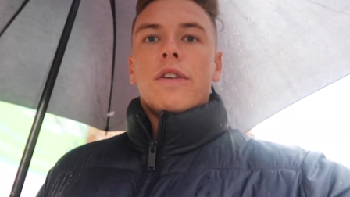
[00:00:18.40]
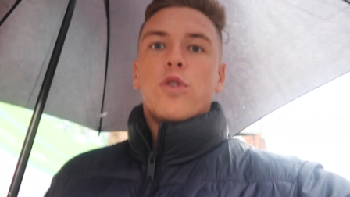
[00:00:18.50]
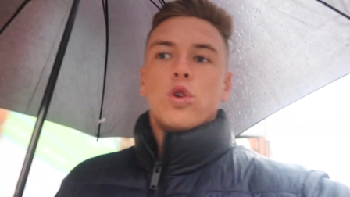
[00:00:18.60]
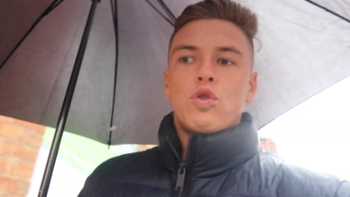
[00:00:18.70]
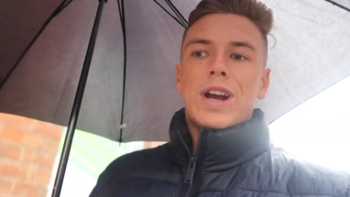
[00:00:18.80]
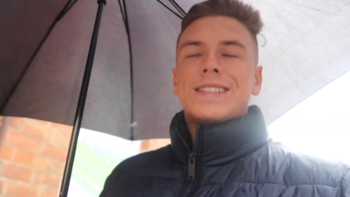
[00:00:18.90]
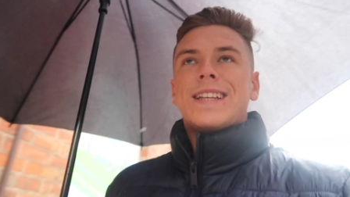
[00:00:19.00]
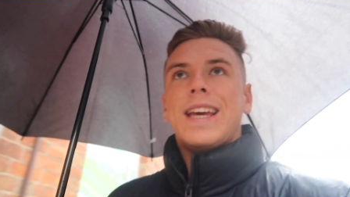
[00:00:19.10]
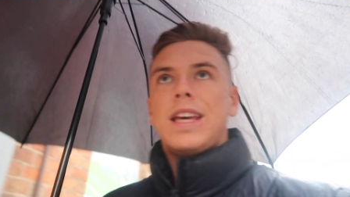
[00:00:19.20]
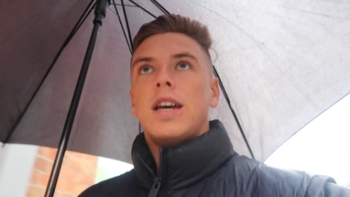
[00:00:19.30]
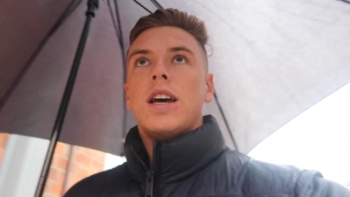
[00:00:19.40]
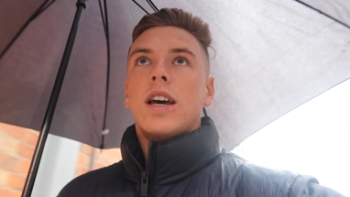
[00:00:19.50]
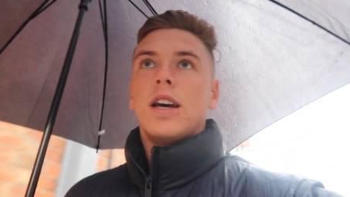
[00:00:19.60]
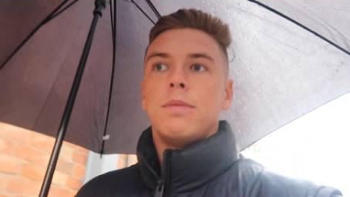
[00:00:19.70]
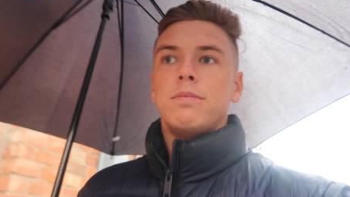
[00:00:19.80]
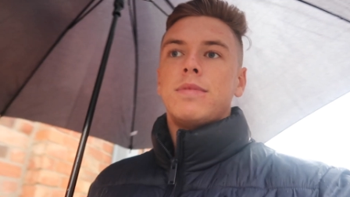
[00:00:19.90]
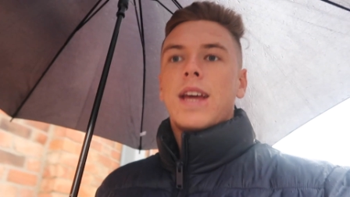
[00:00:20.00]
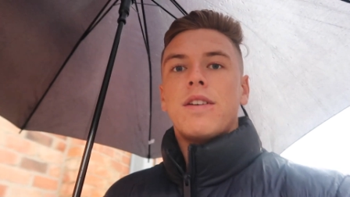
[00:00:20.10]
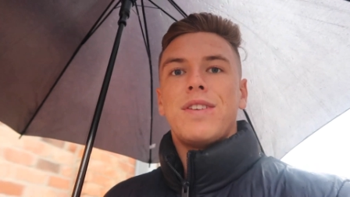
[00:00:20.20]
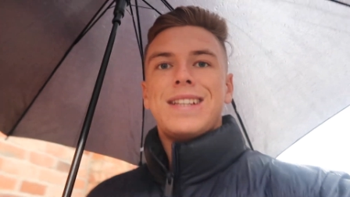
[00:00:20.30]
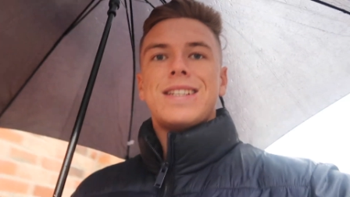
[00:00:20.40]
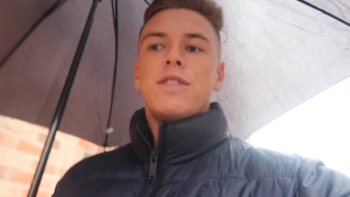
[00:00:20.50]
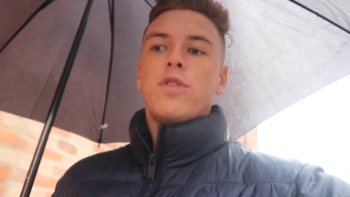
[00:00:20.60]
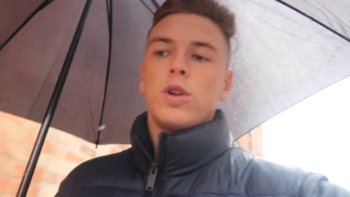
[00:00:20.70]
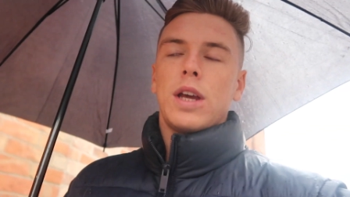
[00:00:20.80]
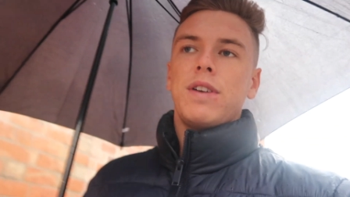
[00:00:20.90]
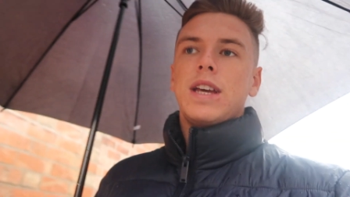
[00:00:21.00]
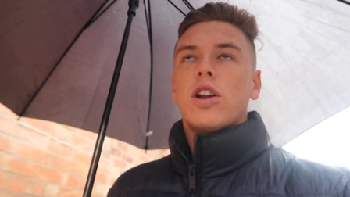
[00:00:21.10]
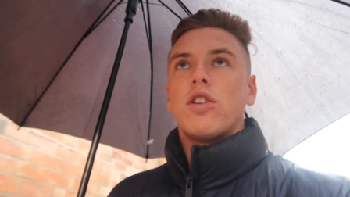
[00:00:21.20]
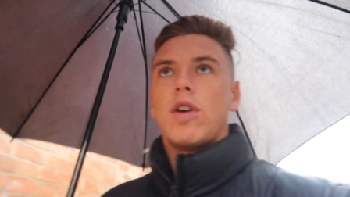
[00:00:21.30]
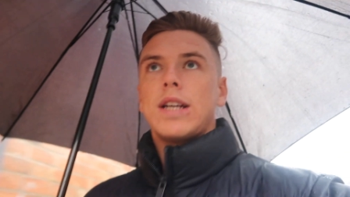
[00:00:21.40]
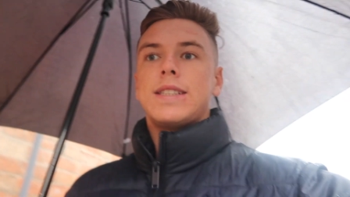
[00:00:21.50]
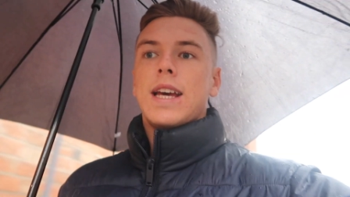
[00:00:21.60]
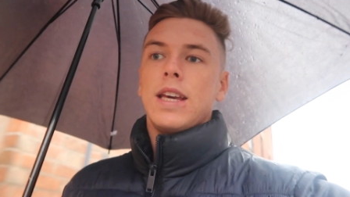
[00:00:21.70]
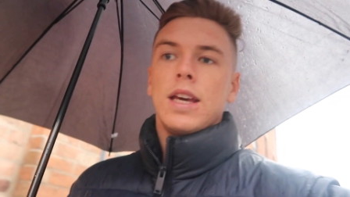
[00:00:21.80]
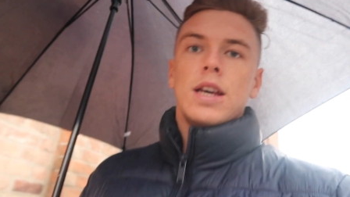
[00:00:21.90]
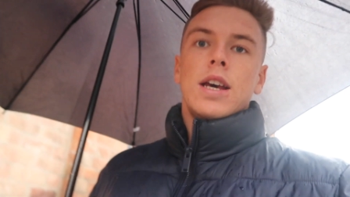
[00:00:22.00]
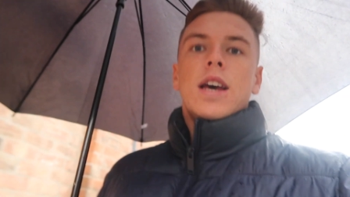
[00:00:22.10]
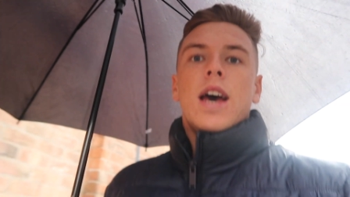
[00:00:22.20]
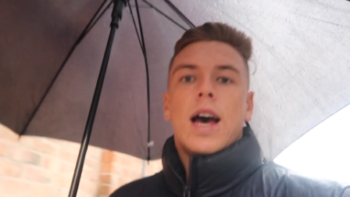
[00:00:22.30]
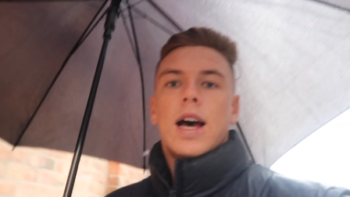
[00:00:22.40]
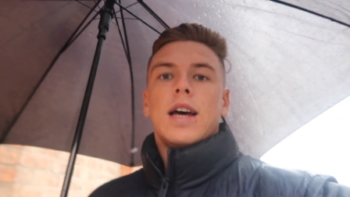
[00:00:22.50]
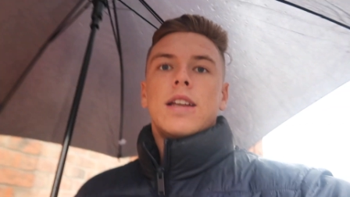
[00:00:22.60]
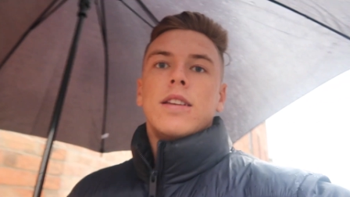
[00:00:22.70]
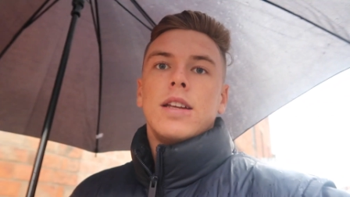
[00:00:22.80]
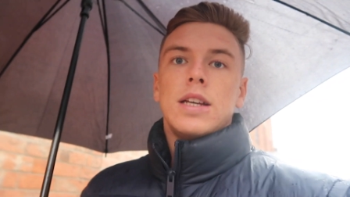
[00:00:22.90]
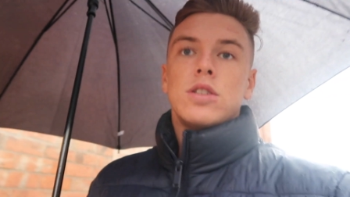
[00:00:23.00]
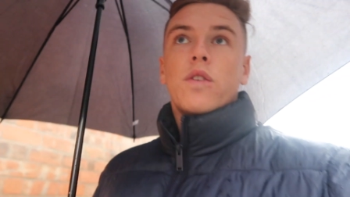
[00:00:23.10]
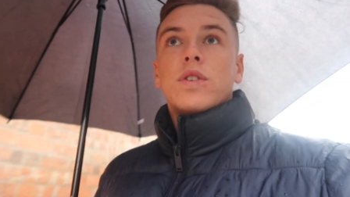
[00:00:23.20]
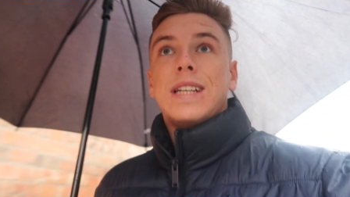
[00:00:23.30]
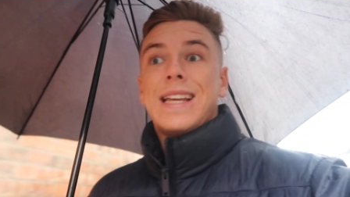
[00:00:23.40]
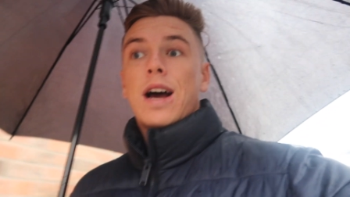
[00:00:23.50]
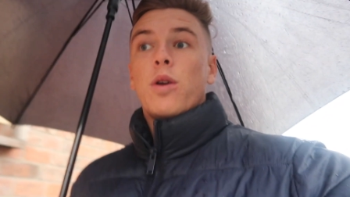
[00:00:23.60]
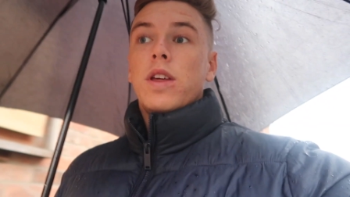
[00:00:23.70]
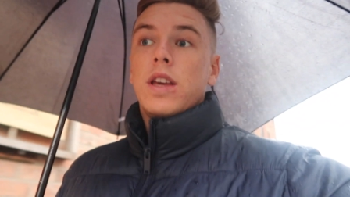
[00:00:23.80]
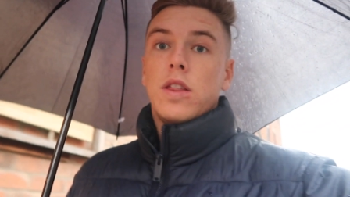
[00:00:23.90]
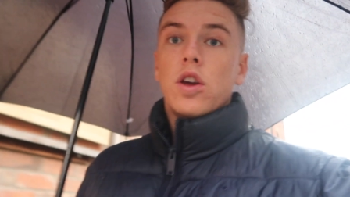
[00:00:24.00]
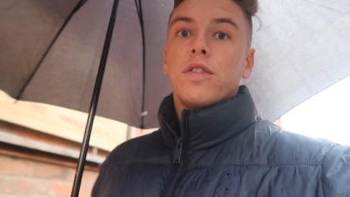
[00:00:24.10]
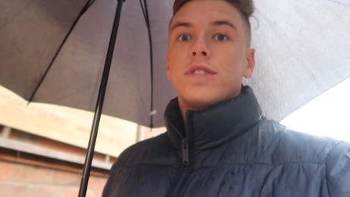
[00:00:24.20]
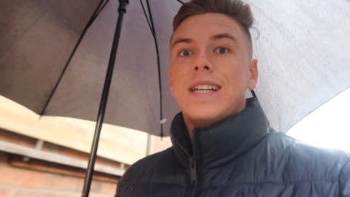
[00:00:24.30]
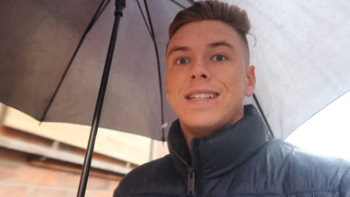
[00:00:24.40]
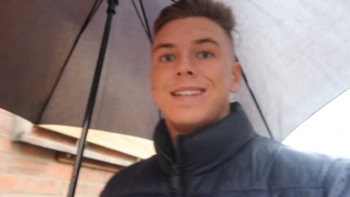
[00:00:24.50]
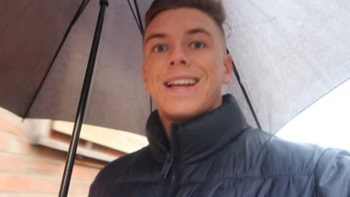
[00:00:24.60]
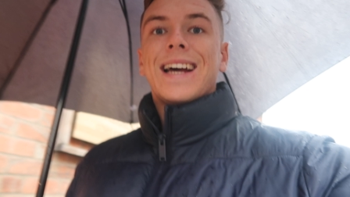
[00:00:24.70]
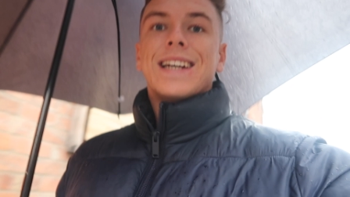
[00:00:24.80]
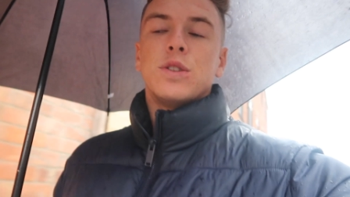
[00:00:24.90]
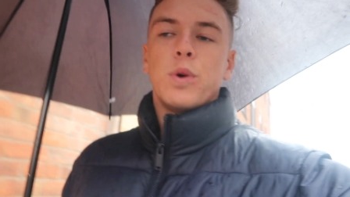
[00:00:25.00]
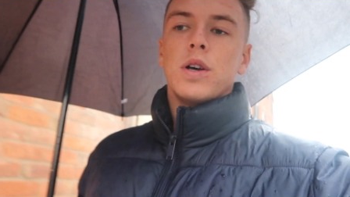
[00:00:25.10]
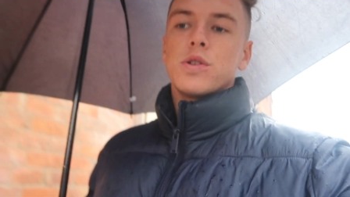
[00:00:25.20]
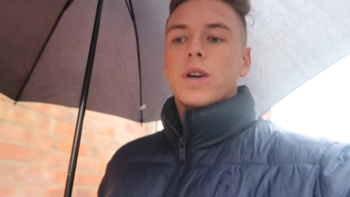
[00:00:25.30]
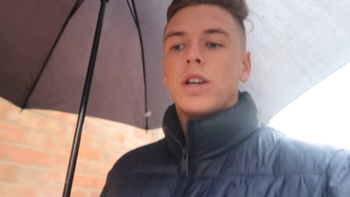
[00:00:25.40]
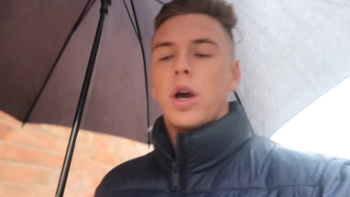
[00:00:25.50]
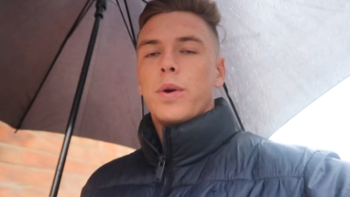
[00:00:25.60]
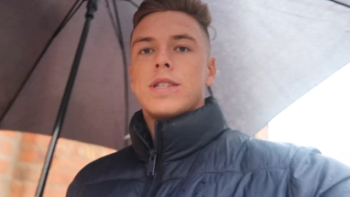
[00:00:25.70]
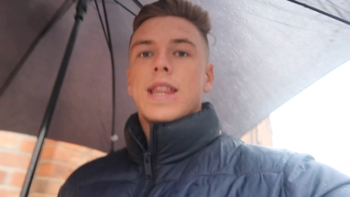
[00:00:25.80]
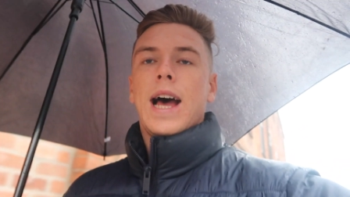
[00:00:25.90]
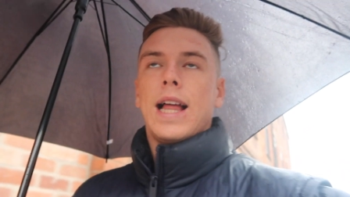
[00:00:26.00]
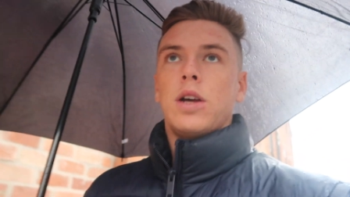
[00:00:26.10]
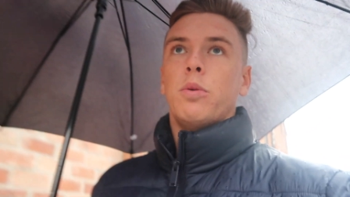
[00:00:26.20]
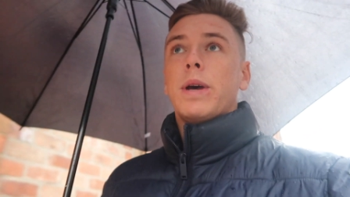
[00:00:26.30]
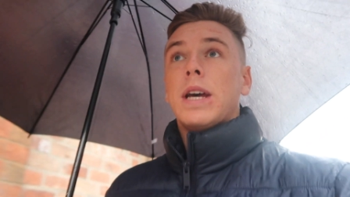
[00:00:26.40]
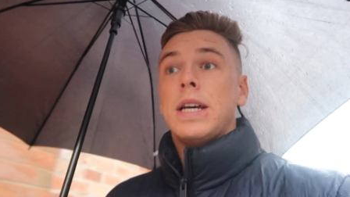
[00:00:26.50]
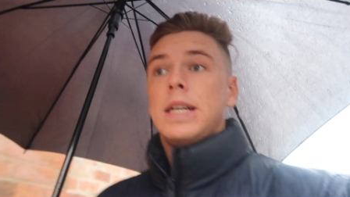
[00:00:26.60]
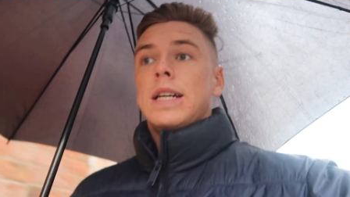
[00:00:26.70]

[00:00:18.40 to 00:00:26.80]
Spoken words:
full rest day, full day of eating on a rest day, and it is obviously now the off-season diet as well, so I can go into that a little bit,